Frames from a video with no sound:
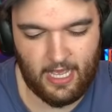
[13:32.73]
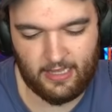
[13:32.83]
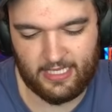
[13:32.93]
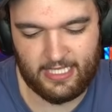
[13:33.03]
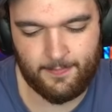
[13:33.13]
I
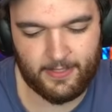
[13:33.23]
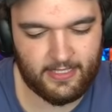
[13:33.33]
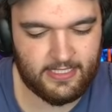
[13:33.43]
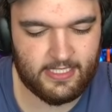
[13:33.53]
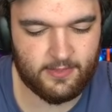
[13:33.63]
like keeping
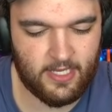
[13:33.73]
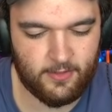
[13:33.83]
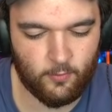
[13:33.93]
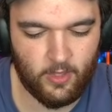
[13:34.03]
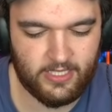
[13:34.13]
these
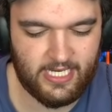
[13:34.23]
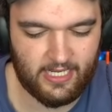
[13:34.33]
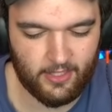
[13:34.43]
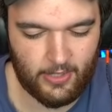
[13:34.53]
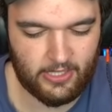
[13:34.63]
in one take, though.